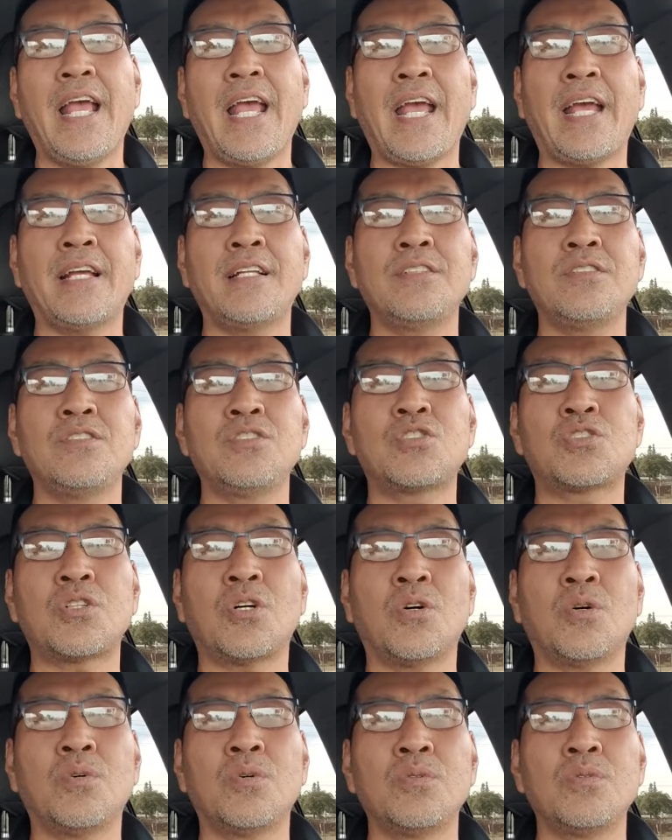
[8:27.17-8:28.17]
And
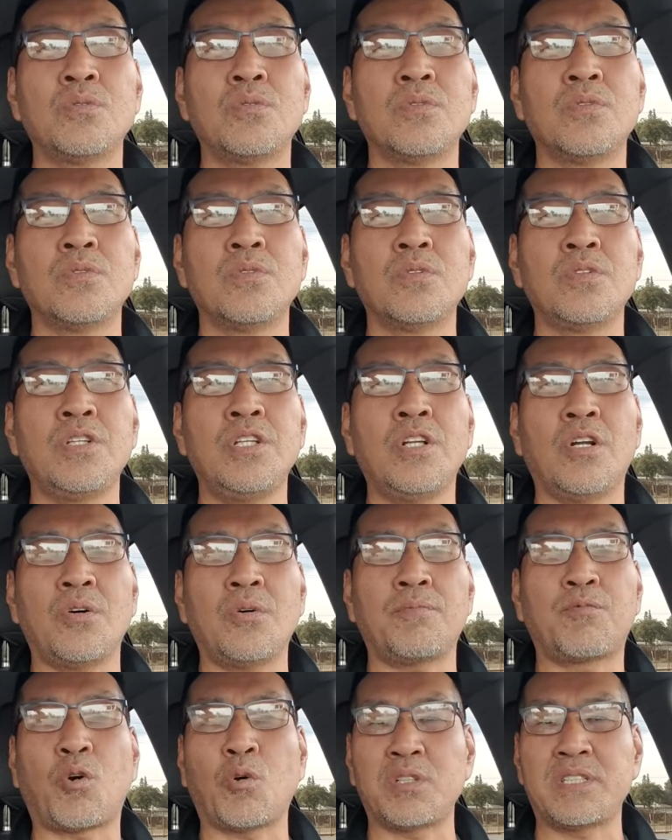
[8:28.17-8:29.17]
so, you know,
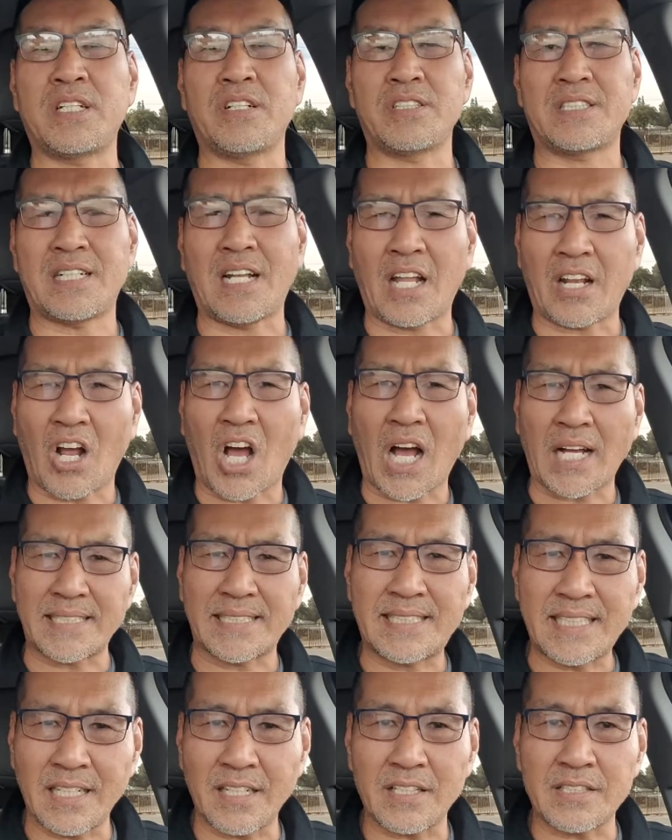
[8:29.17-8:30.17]
of course, there's a lot of
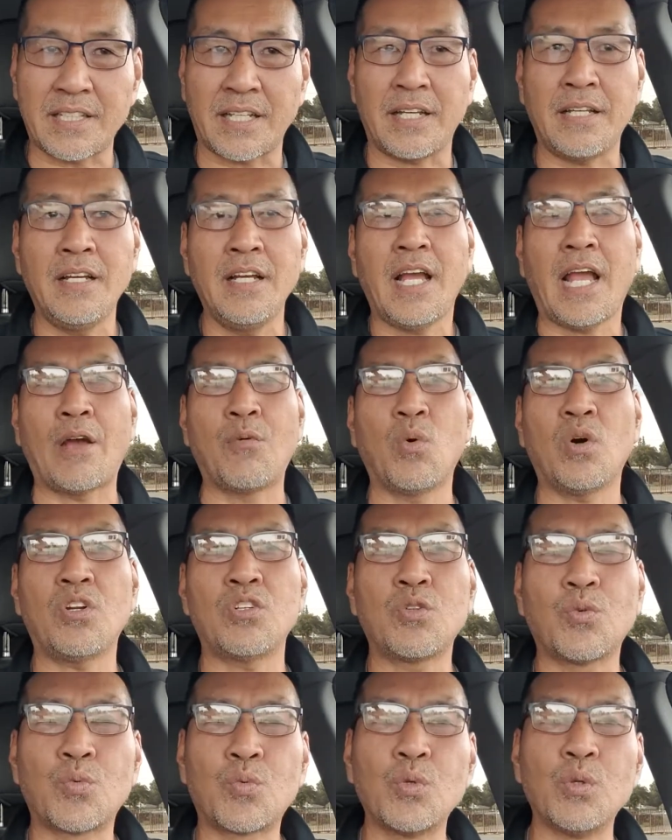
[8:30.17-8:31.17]
hostility. And one
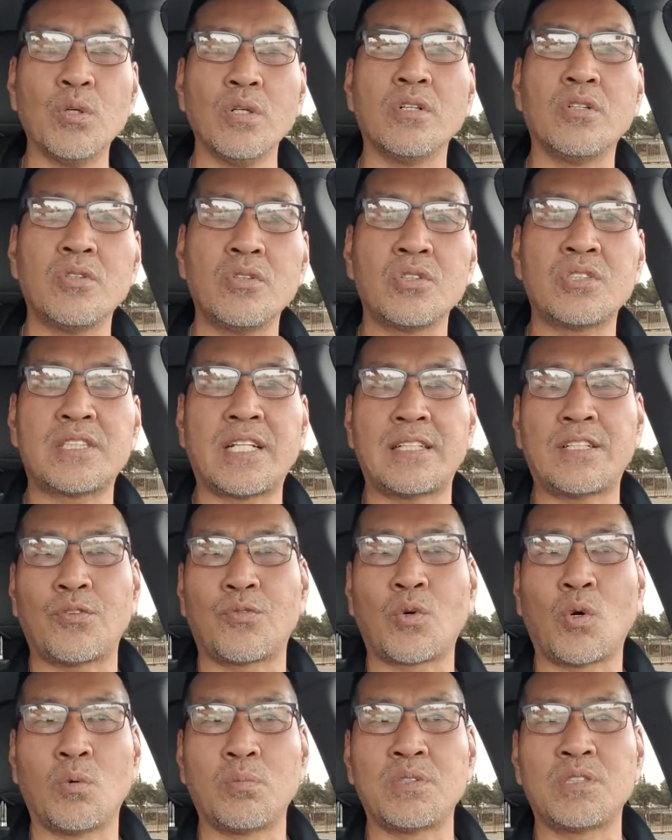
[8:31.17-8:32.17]
of the rules that the
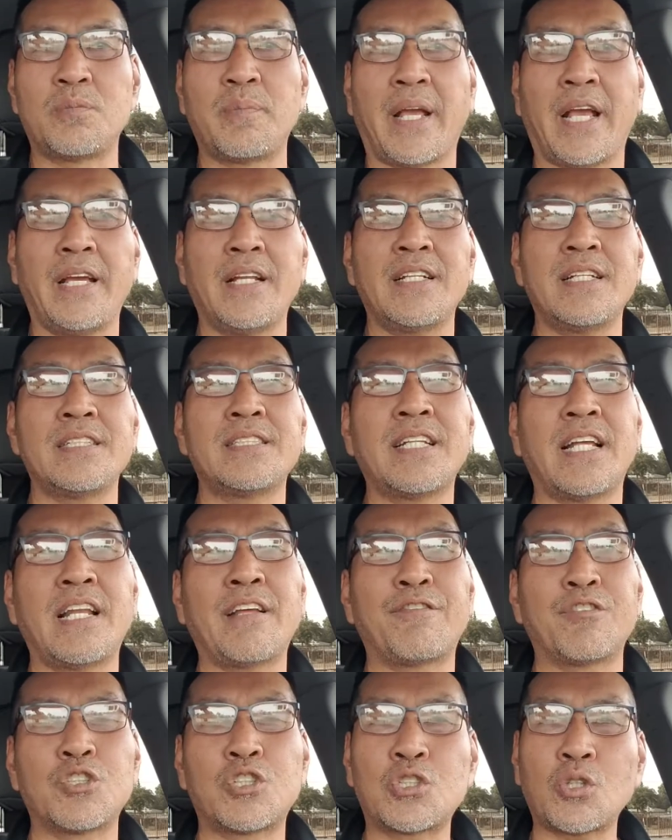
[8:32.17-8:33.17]
Romans made is that
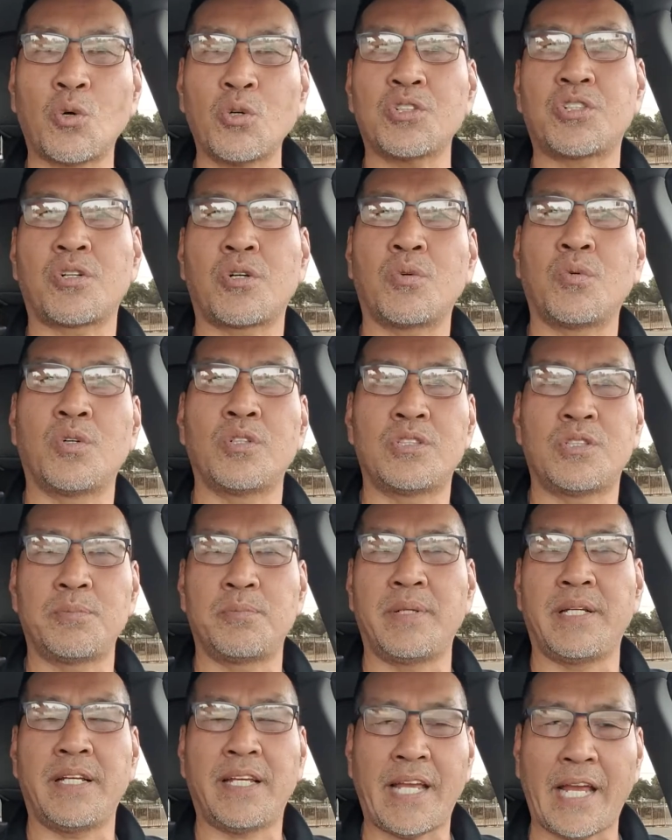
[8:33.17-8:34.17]
if a soldier were to
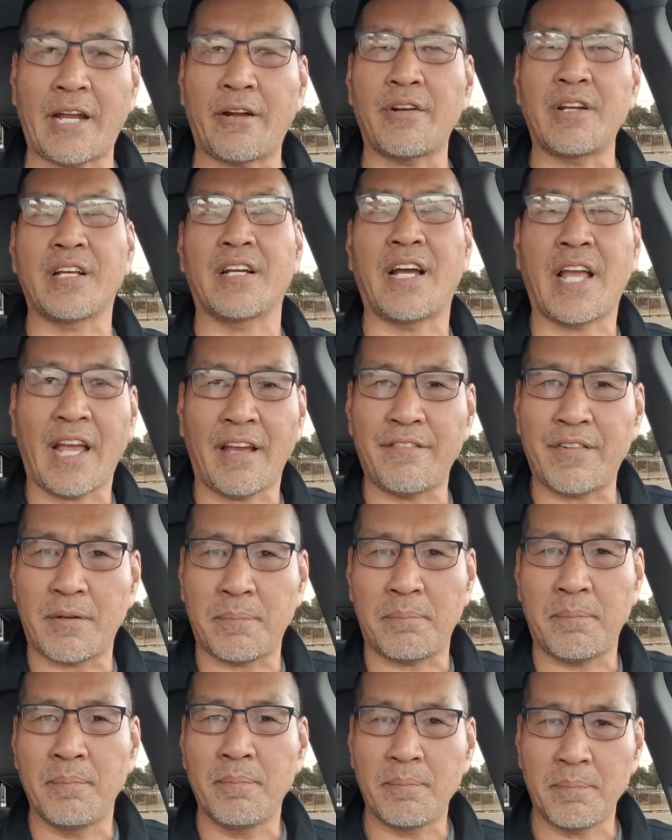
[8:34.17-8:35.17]
be carrying a
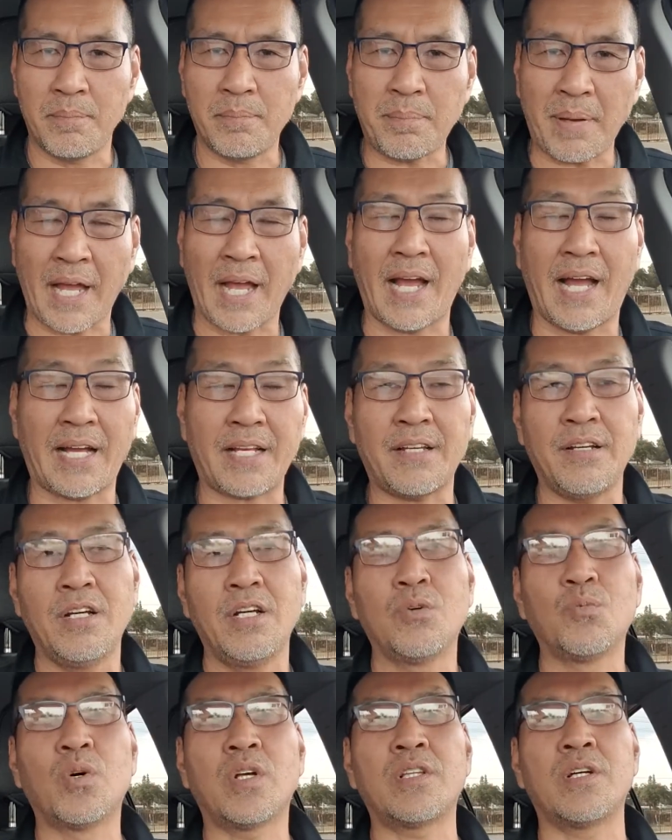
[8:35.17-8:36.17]
heavy pack
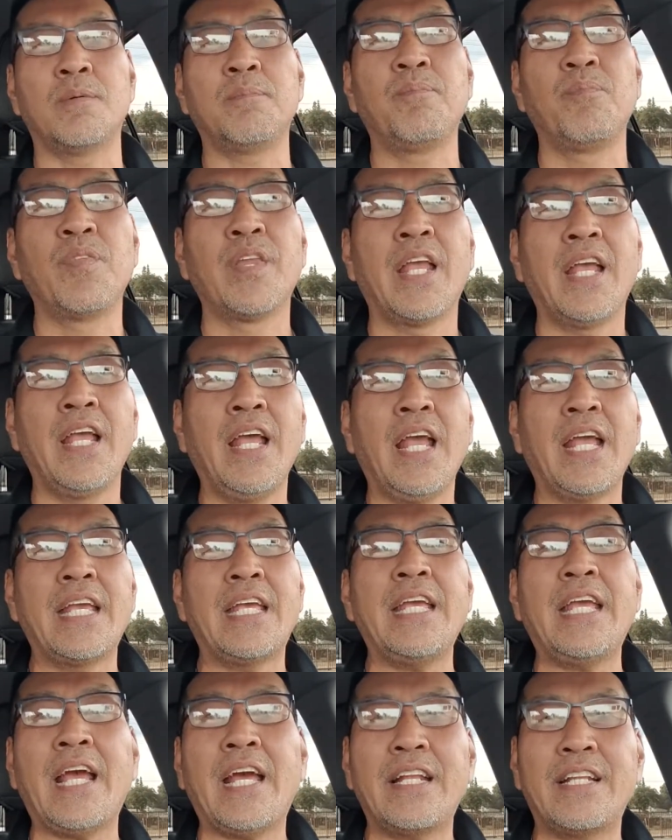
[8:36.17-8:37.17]
with him,
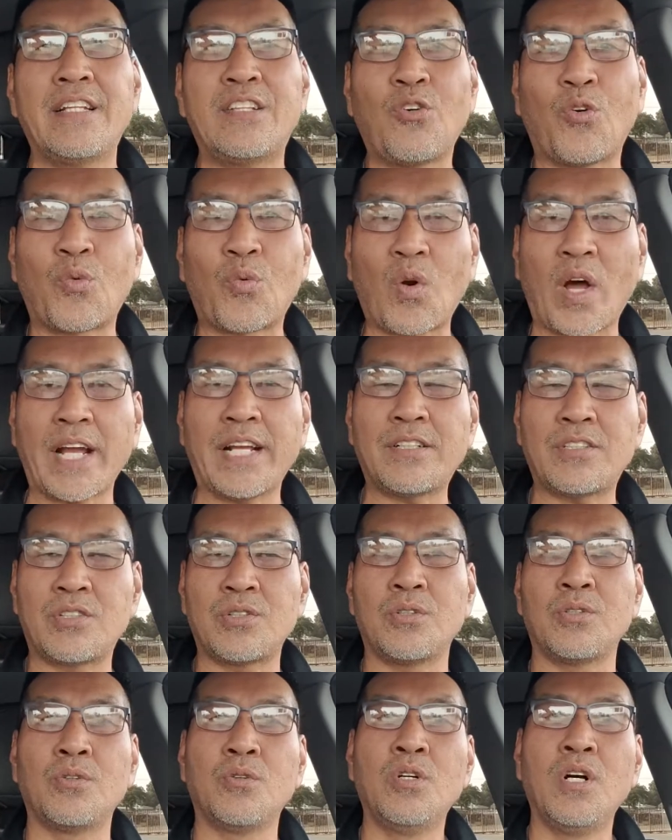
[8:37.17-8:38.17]
he had the right
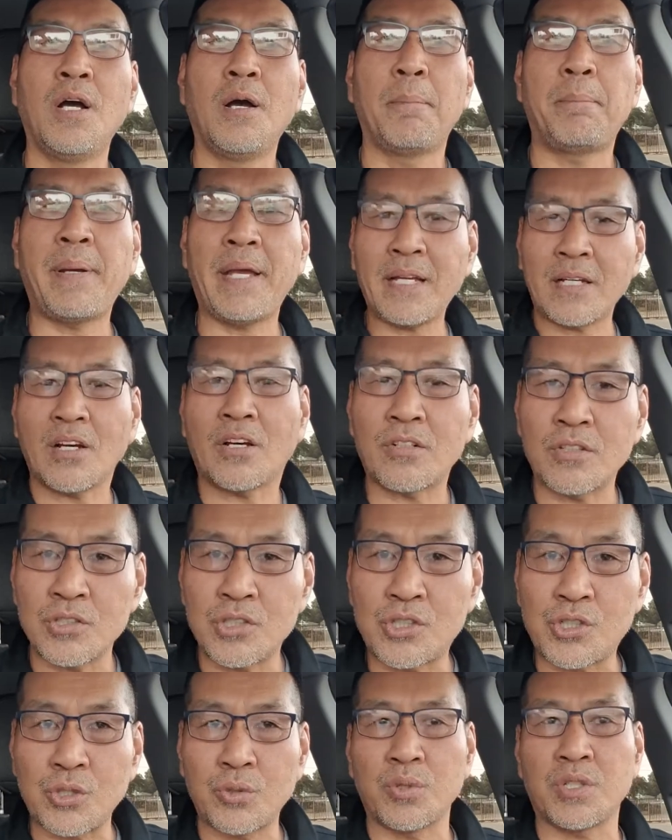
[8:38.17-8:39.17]
to pick on a
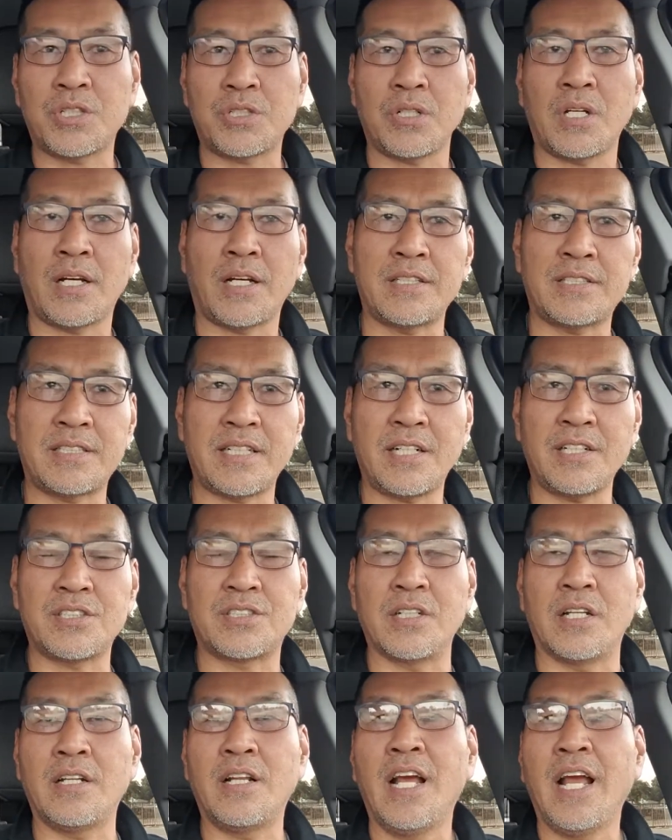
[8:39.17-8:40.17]
Jewish uh,
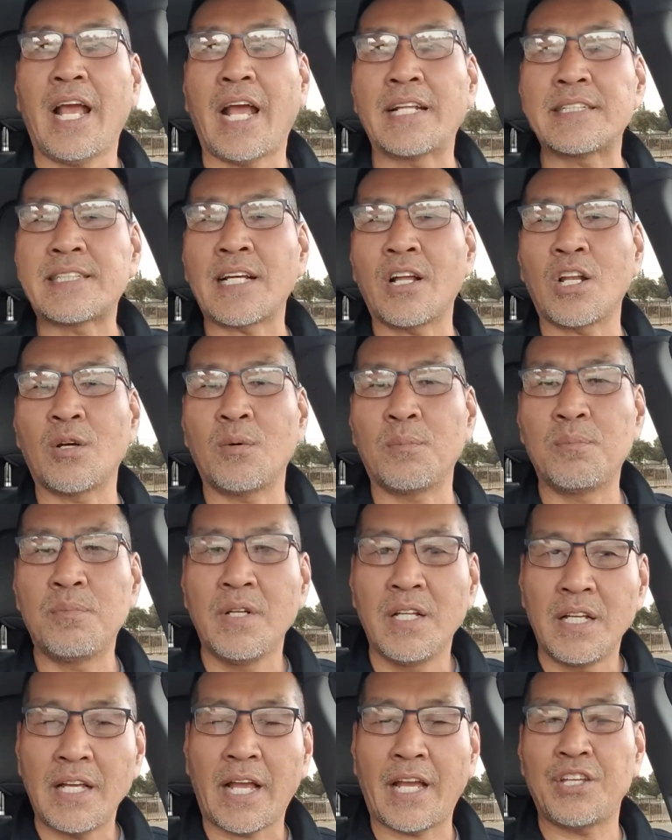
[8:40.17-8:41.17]
citizen and tell him,
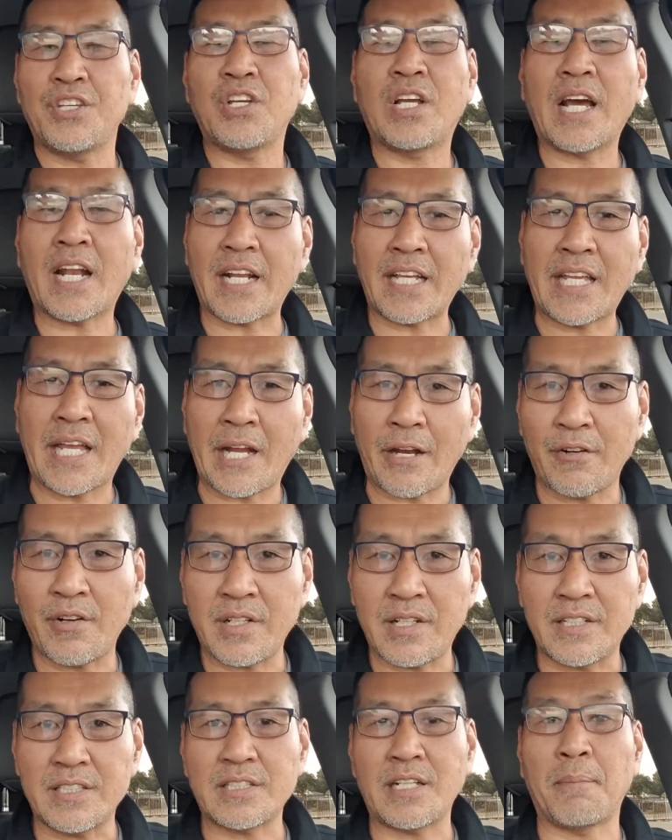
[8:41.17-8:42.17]
hey, you got to carry
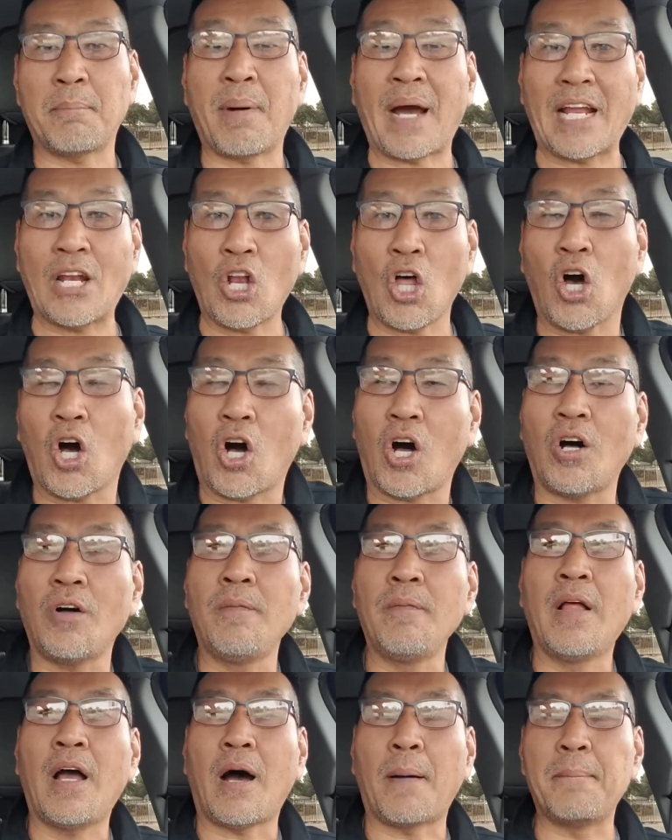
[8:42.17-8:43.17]
this. And by law,
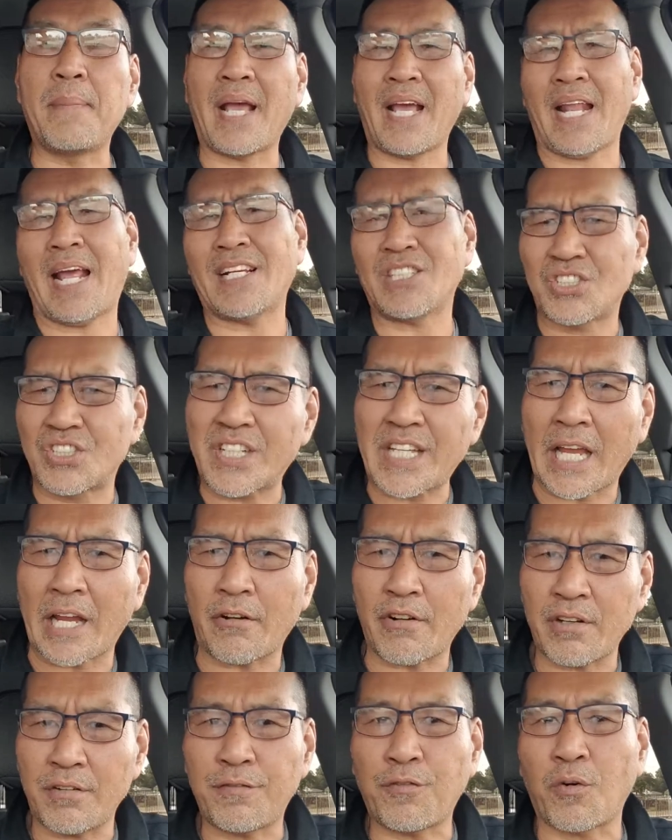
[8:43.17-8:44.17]
a man has to
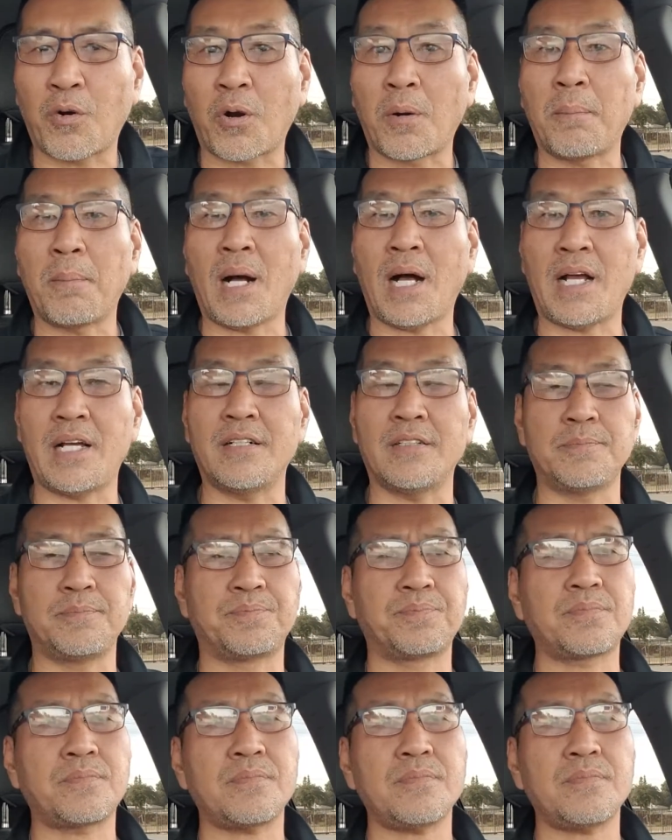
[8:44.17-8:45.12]
carry it for a mile.